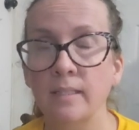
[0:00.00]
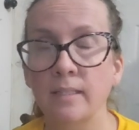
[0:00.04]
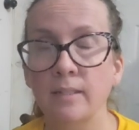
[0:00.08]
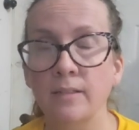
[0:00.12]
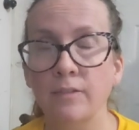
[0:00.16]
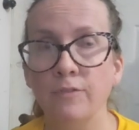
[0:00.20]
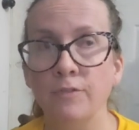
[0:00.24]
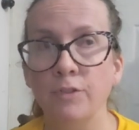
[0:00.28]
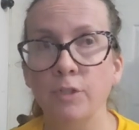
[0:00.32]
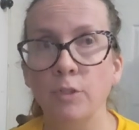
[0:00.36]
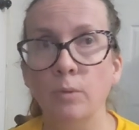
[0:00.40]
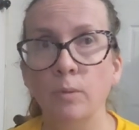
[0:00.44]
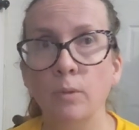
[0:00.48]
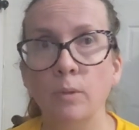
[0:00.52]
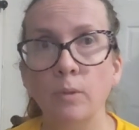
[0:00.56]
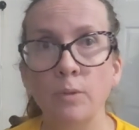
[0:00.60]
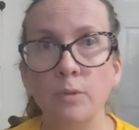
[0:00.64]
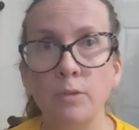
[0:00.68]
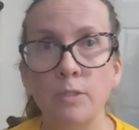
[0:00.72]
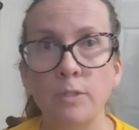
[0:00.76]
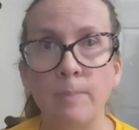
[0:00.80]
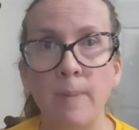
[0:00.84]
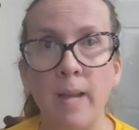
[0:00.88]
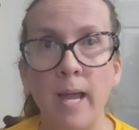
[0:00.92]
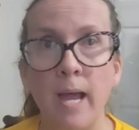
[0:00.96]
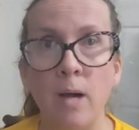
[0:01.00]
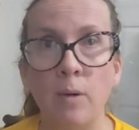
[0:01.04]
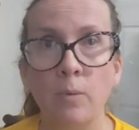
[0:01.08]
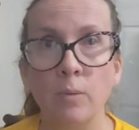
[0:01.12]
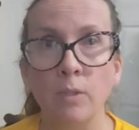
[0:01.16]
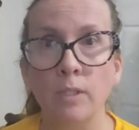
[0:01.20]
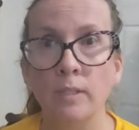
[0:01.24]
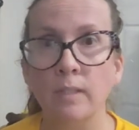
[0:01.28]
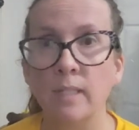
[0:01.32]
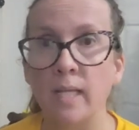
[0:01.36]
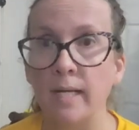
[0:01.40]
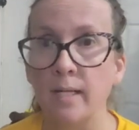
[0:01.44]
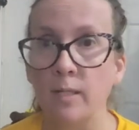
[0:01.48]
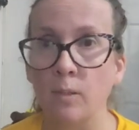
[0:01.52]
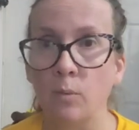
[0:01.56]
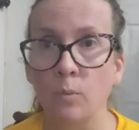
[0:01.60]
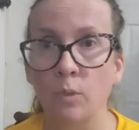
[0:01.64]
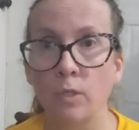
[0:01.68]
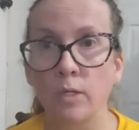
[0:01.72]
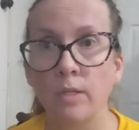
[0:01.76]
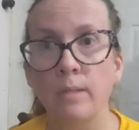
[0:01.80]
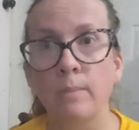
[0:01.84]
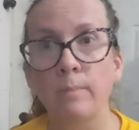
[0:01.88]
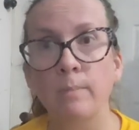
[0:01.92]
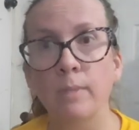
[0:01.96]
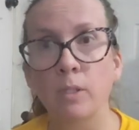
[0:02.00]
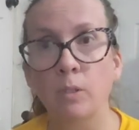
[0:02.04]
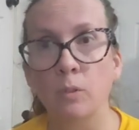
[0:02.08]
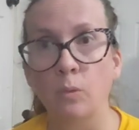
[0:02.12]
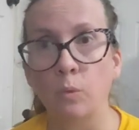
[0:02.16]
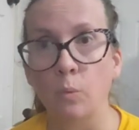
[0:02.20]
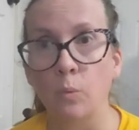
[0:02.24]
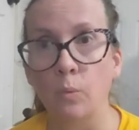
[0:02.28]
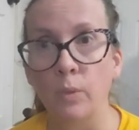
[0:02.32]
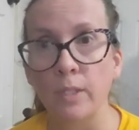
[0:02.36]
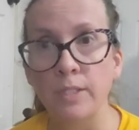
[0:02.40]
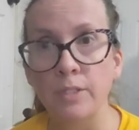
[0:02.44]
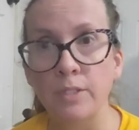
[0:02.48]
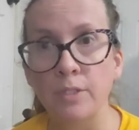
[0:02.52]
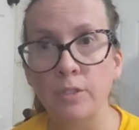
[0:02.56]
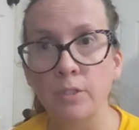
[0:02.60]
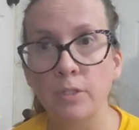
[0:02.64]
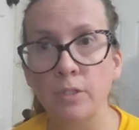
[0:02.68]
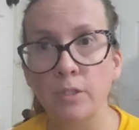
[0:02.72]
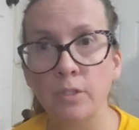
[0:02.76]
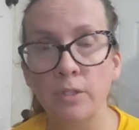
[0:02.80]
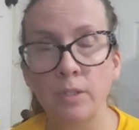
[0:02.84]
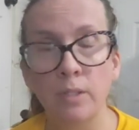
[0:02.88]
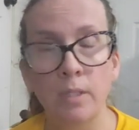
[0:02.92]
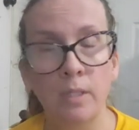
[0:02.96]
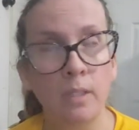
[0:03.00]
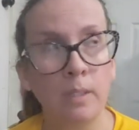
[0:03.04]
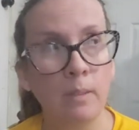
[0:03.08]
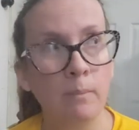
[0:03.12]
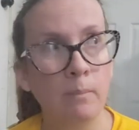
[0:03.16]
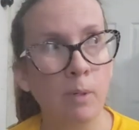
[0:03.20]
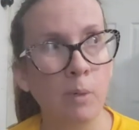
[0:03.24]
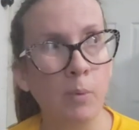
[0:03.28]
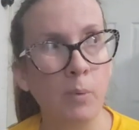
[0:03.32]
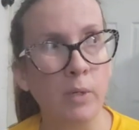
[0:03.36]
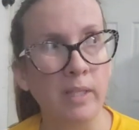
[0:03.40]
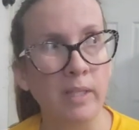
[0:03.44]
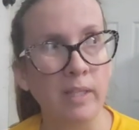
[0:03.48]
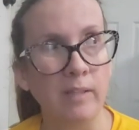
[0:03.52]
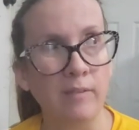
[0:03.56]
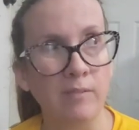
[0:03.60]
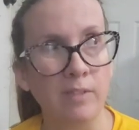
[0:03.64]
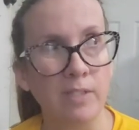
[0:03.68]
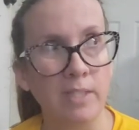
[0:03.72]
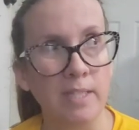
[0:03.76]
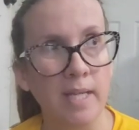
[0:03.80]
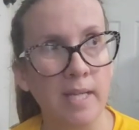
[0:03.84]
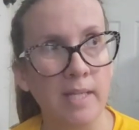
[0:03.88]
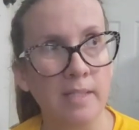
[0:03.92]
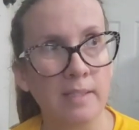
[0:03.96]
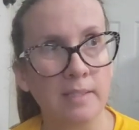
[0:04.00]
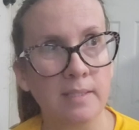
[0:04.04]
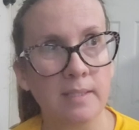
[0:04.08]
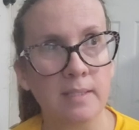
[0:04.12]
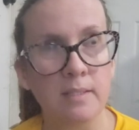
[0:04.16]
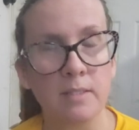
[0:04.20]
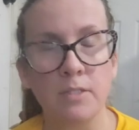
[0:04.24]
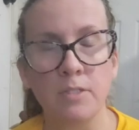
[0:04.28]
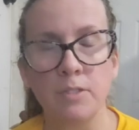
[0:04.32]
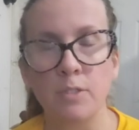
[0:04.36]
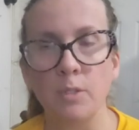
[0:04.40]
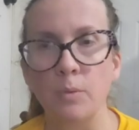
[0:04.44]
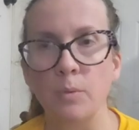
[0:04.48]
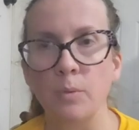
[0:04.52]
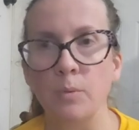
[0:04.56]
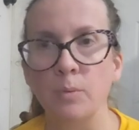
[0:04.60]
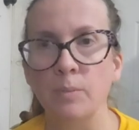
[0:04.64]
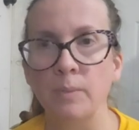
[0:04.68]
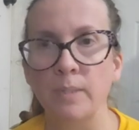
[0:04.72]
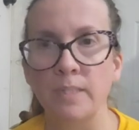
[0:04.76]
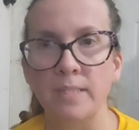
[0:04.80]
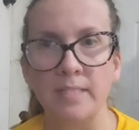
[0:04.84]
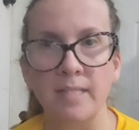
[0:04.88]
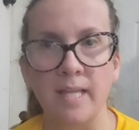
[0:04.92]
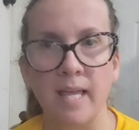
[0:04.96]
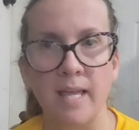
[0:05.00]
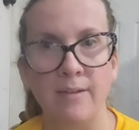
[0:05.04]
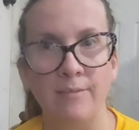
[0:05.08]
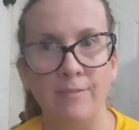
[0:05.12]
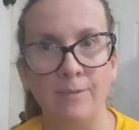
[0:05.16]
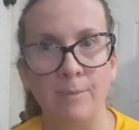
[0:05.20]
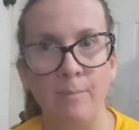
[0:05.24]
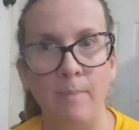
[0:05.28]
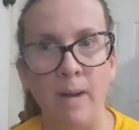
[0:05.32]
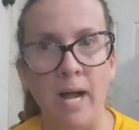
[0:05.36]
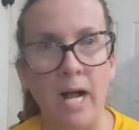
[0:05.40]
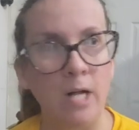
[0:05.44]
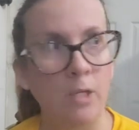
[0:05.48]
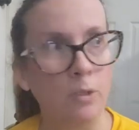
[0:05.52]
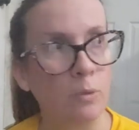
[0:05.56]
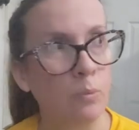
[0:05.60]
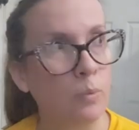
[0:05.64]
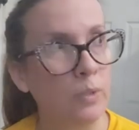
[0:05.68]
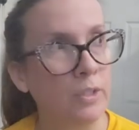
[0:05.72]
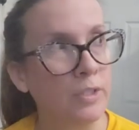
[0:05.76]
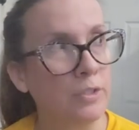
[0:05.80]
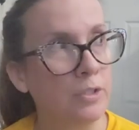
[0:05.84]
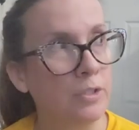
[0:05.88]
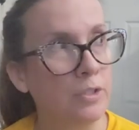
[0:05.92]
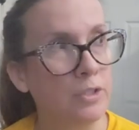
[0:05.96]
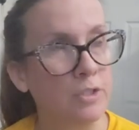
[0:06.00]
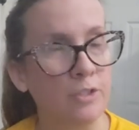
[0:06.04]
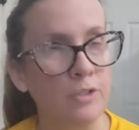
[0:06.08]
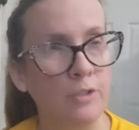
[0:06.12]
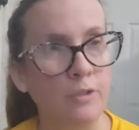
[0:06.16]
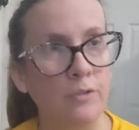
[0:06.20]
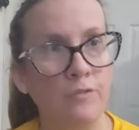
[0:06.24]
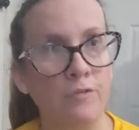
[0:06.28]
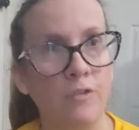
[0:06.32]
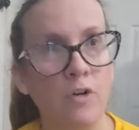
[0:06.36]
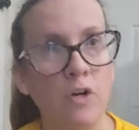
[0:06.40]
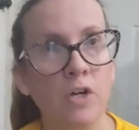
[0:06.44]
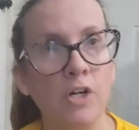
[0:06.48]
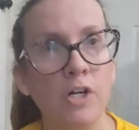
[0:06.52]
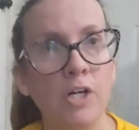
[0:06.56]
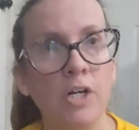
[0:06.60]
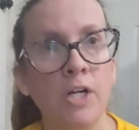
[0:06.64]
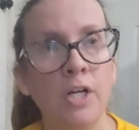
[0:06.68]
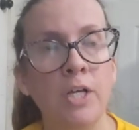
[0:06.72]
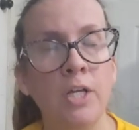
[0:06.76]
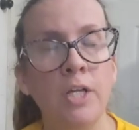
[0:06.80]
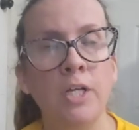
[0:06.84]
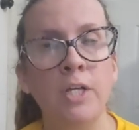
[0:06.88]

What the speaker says: If you lose power, like we're in the middle of winter, but we live in Texas, so it's kind of a mild winter so far.